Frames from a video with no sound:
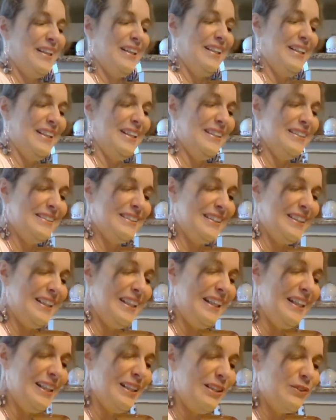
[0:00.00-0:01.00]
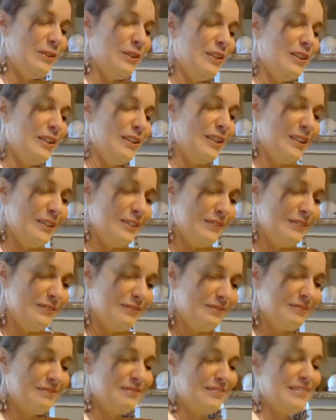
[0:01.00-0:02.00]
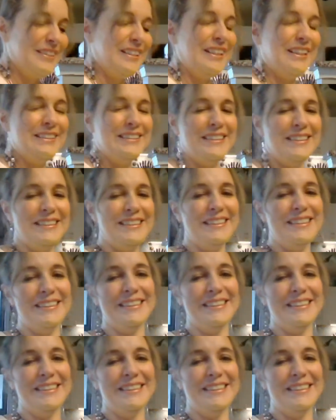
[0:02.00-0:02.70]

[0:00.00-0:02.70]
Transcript: It's equal because it's the